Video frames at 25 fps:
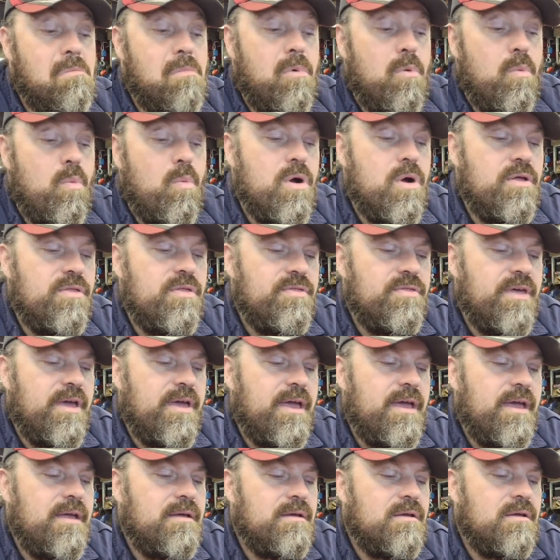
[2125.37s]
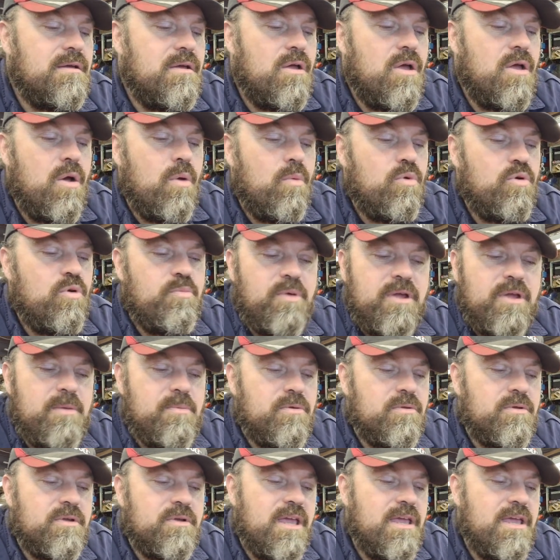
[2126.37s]
weren't there? Would
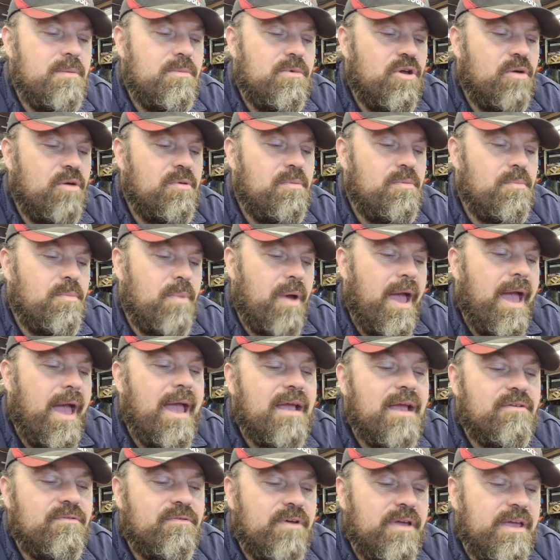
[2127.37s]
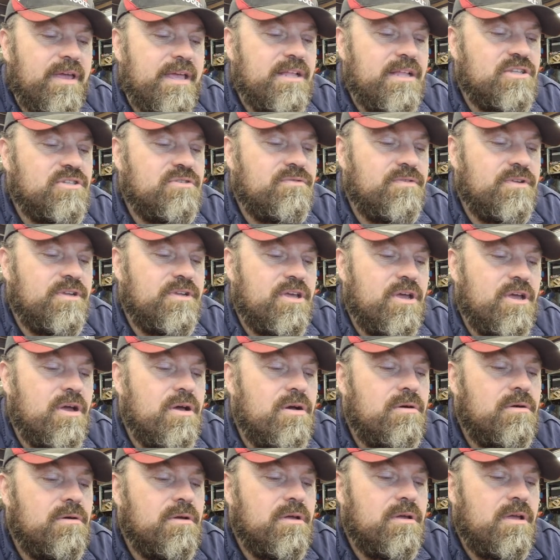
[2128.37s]
people keep coming back for each
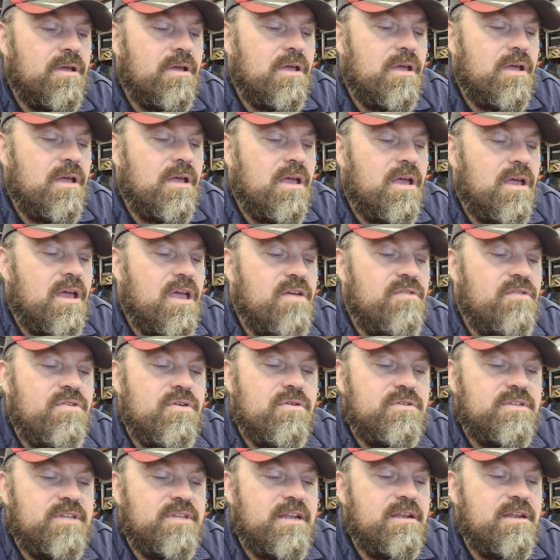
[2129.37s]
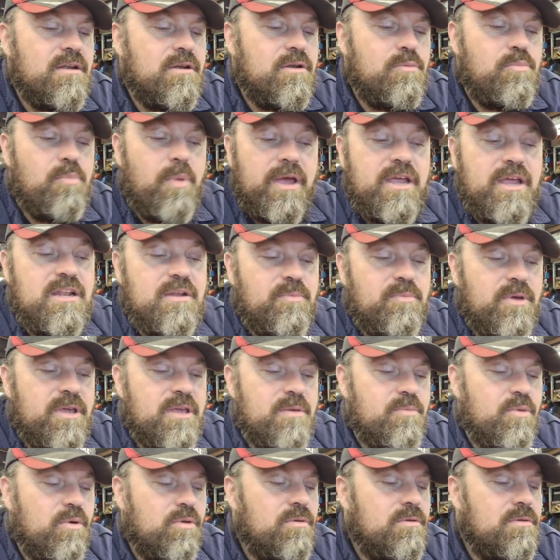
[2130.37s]
video if you didn't bait
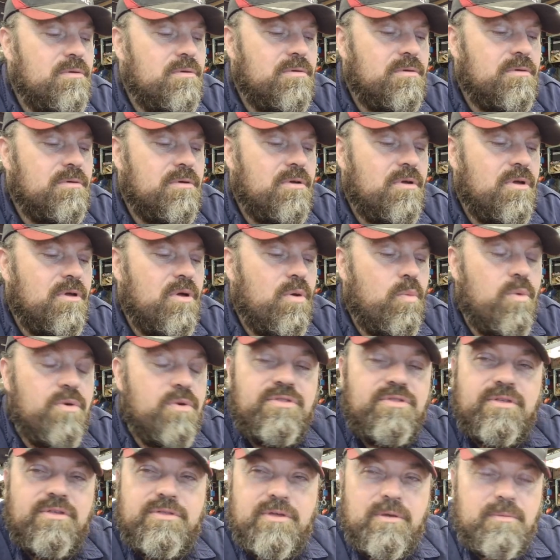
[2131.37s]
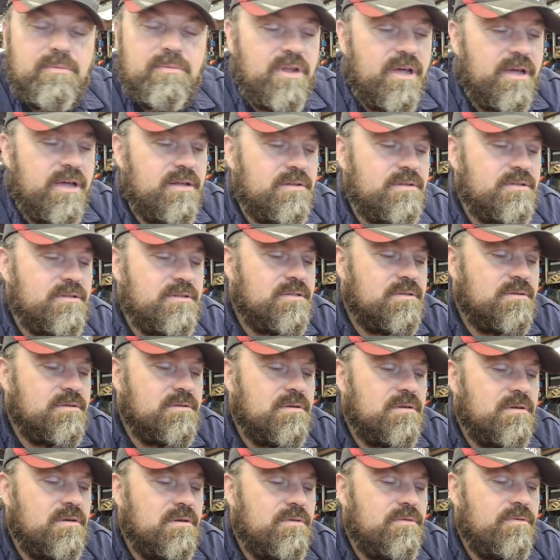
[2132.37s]
people with the thumbnails?
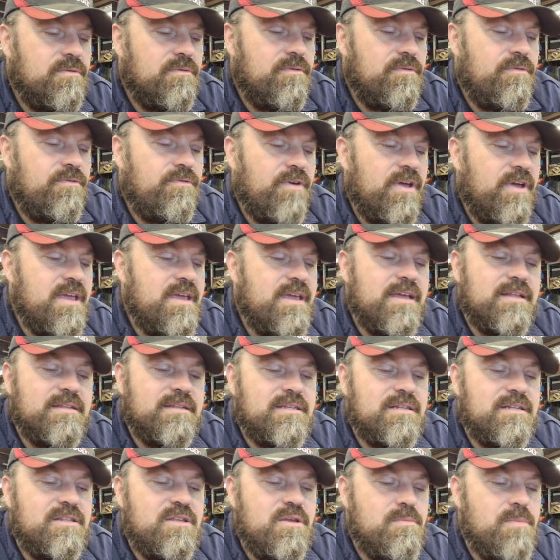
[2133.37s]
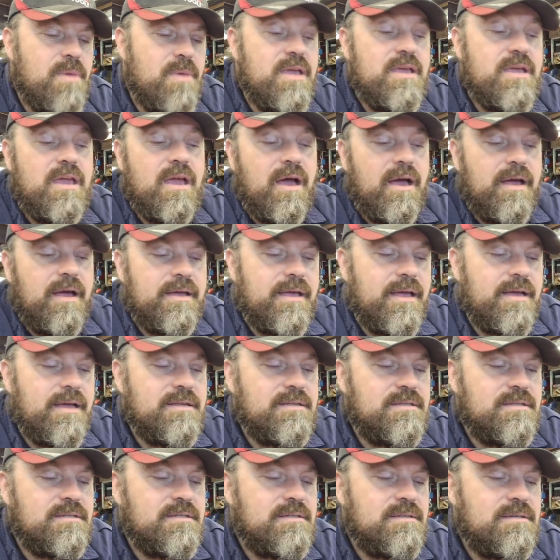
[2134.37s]
Fake it till you make it, I
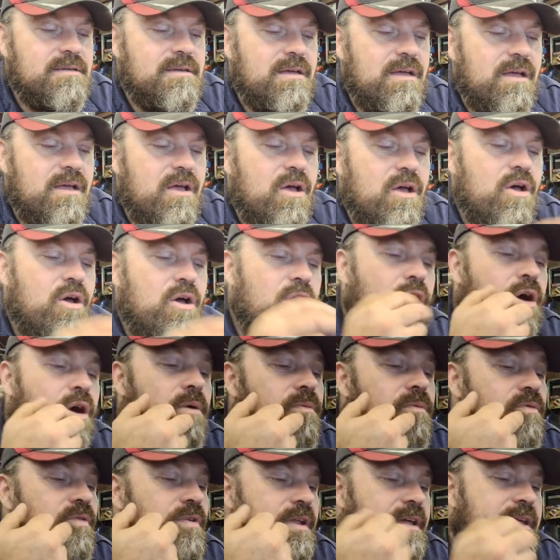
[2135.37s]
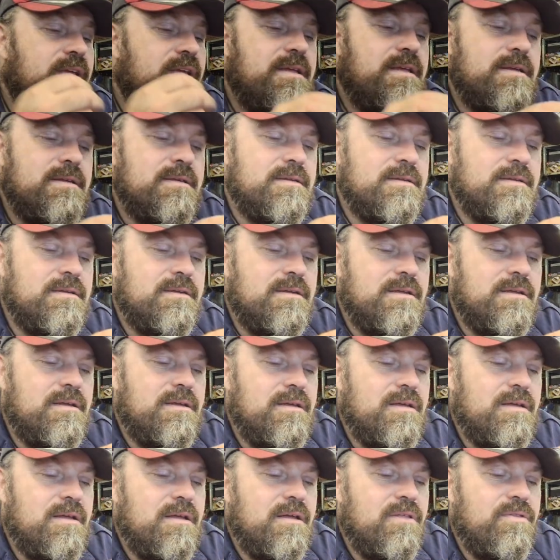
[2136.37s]
guess. Hopefully,
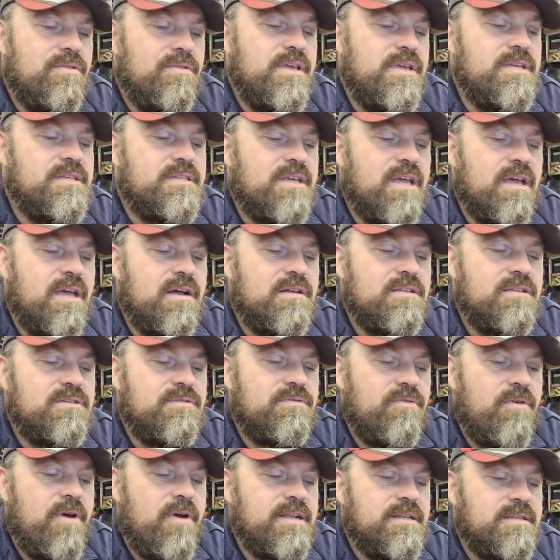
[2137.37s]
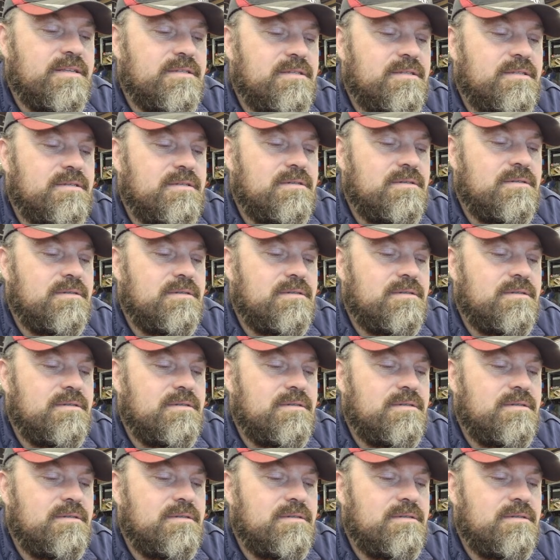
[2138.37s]
these girls are friends.